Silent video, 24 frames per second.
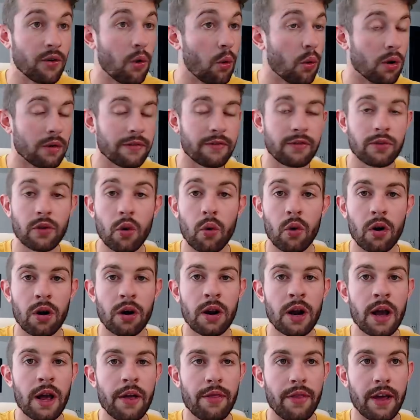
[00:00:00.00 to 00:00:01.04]
or floor
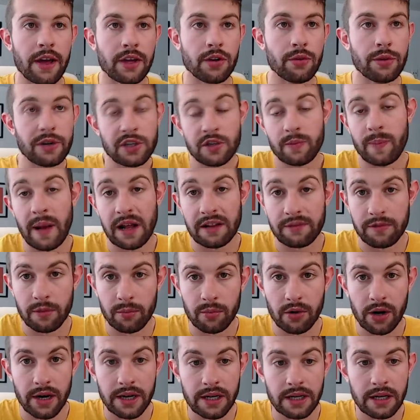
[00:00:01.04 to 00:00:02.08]
that you expect from
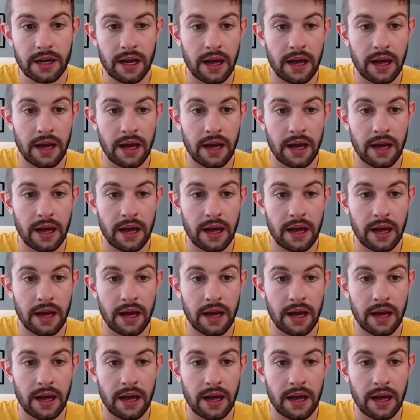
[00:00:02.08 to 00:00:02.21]
Brady.